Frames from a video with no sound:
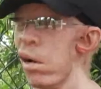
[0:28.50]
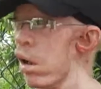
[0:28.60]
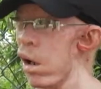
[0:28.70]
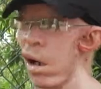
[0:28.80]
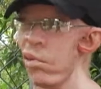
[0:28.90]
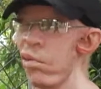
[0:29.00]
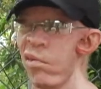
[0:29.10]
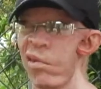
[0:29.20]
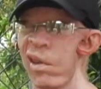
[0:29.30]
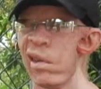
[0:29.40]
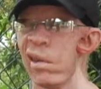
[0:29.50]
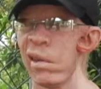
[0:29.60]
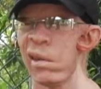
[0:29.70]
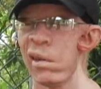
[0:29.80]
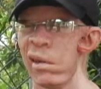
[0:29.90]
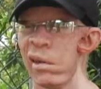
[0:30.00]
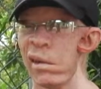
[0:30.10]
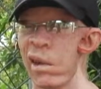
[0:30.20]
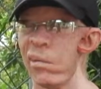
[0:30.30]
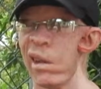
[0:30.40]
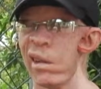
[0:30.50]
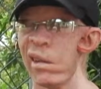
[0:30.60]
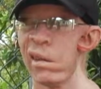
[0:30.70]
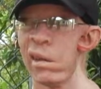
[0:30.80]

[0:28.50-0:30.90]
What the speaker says: all over. Yeah, man.